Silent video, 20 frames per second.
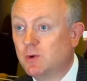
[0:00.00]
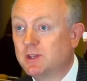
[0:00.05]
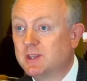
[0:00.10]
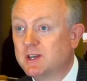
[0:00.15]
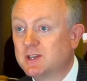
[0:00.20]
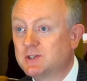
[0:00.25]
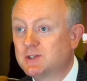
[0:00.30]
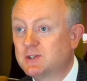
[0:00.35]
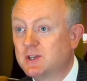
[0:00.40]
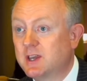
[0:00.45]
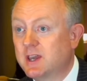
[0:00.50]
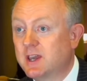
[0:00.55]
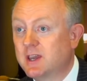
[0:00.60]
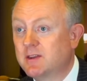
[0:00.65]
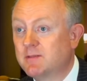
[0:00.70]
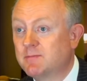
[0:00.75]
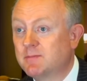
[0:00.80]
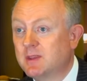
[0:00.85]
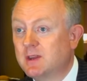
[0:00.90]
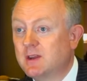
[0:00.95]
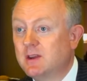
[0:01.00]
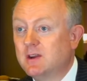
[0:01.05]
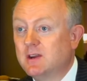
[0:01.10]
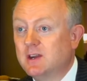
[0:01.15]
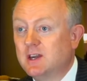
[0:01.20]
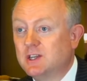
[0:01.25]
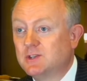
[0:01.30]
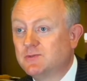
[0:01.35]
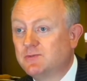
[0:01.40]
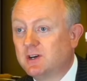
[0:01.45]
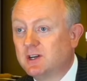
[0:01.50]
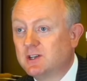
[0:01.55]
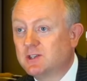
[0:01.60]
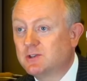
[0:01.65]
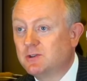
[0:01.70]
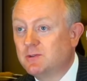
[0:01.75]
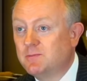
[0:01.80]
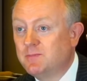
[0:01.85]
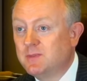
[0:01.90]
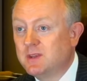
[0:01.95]
what they're seeing is
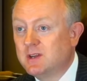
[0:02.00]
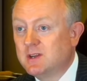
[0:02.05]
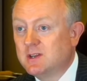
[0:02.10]
vital.